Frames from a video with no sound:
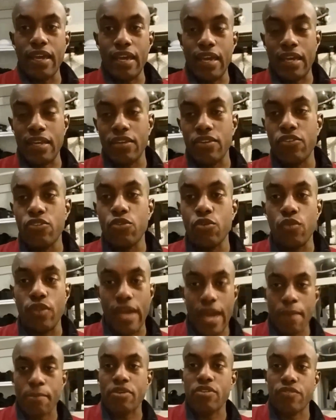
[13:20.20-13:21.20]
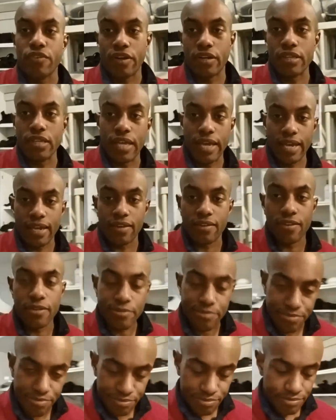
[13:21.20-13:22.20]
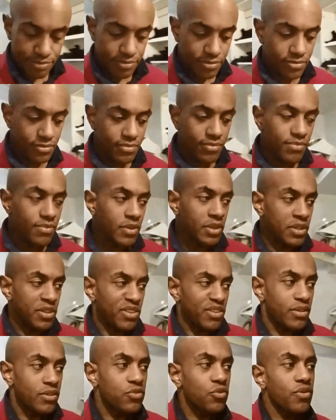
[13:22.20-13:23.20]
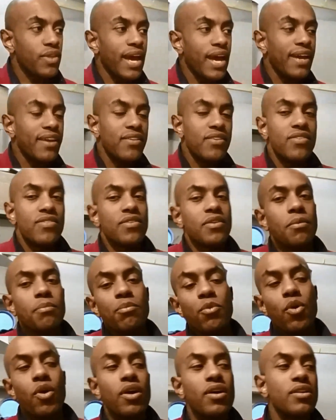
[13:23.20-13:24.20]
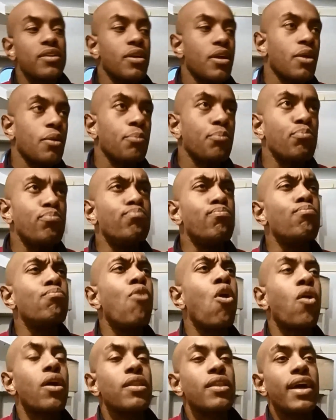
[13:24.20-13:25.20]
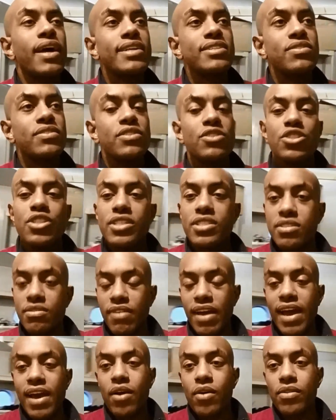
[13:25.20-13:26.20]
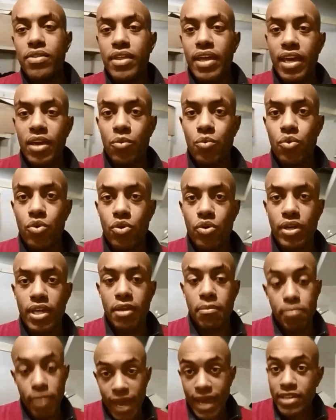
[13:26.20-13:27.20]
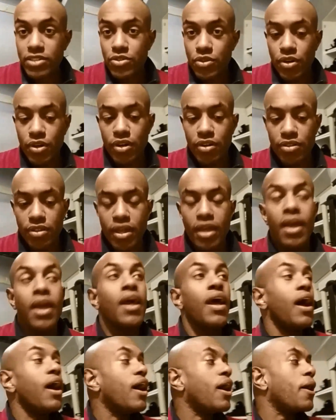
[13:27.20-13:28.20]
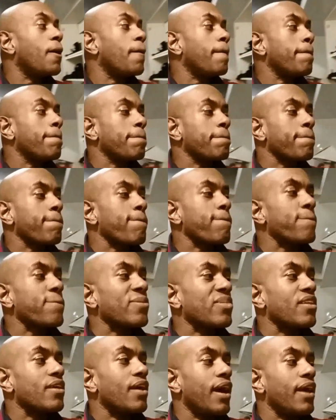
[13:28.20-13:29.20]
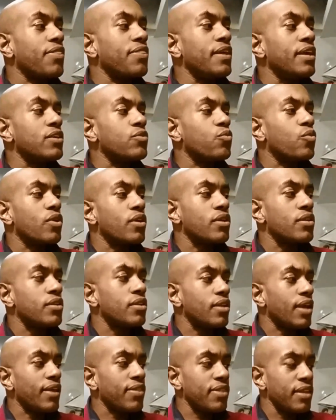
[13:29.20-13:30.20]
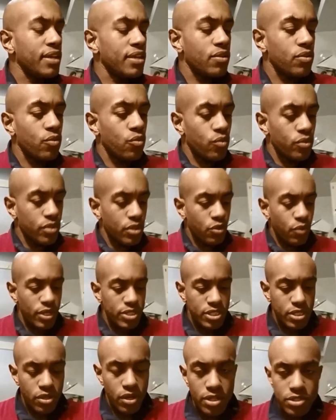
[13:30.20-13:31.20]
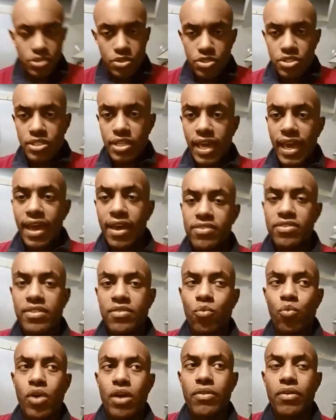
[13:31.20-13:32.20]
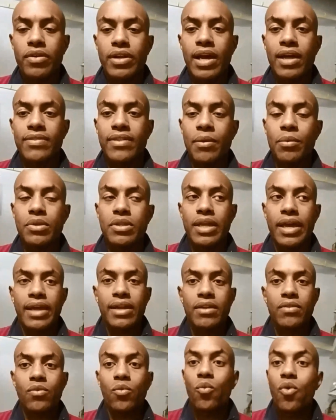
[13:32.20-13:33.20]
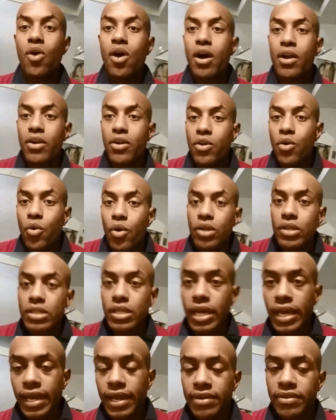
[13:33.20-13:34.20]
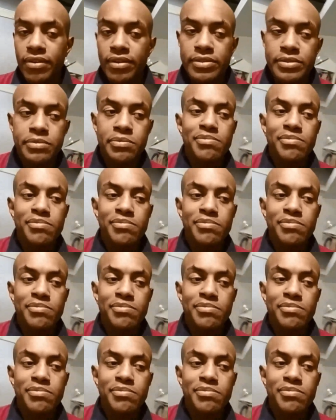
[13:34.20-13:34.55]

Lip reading: into the atmosphere and land. So that is more or less the gist of how they will get back to Earth. I think the question also asked whether or not they would land in the water or on land.